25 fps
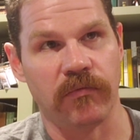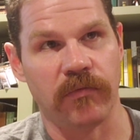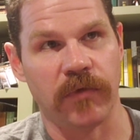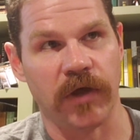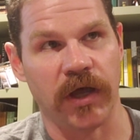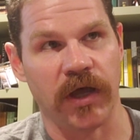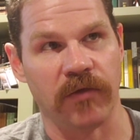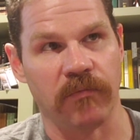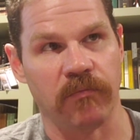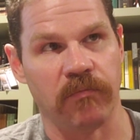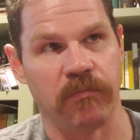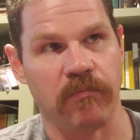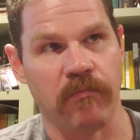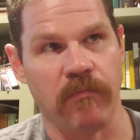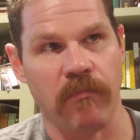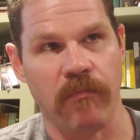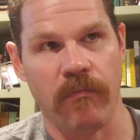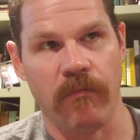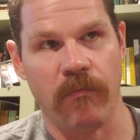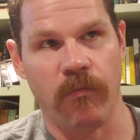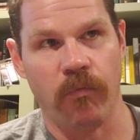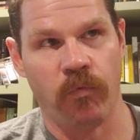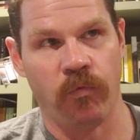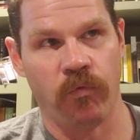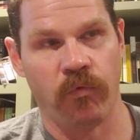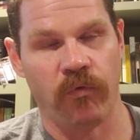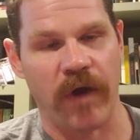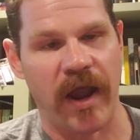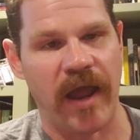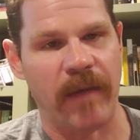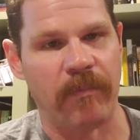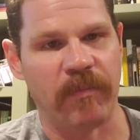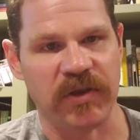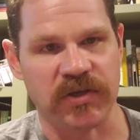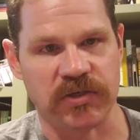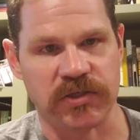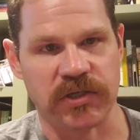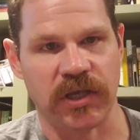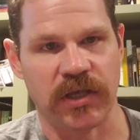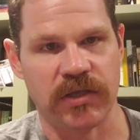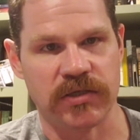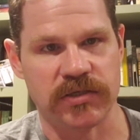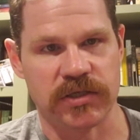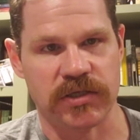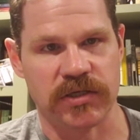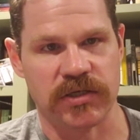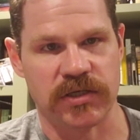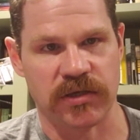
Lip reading: a rapid change in